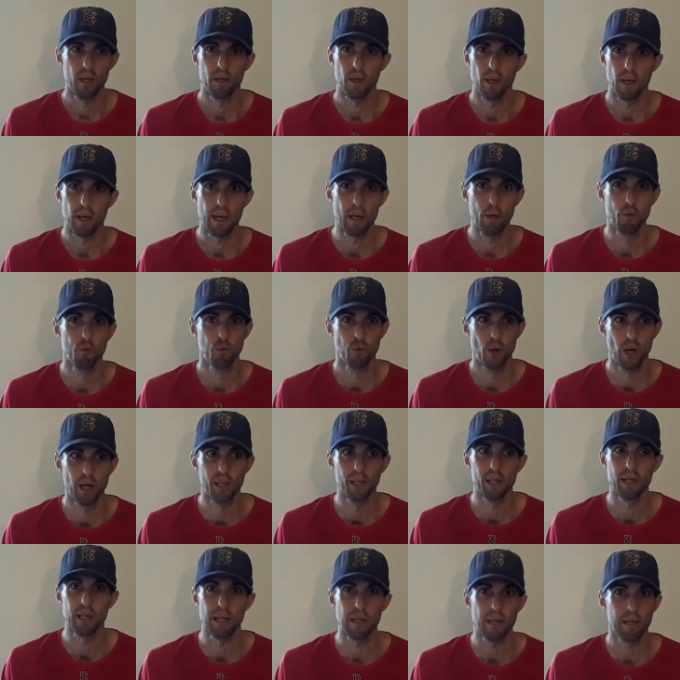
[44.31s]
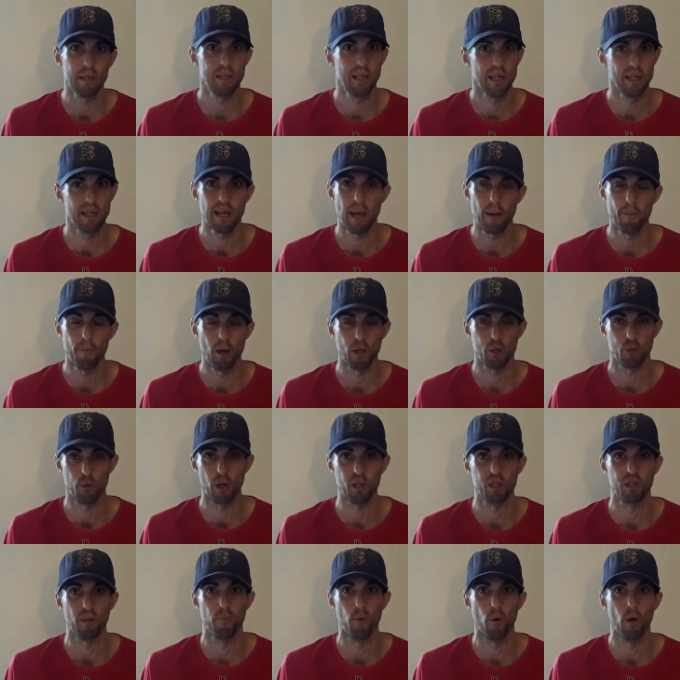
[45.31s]
he really didn't get much
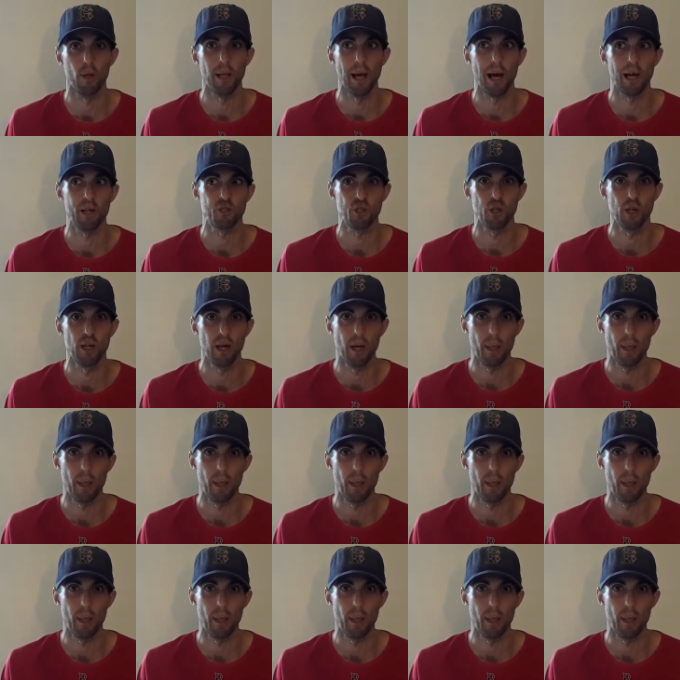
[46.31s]
run support last year,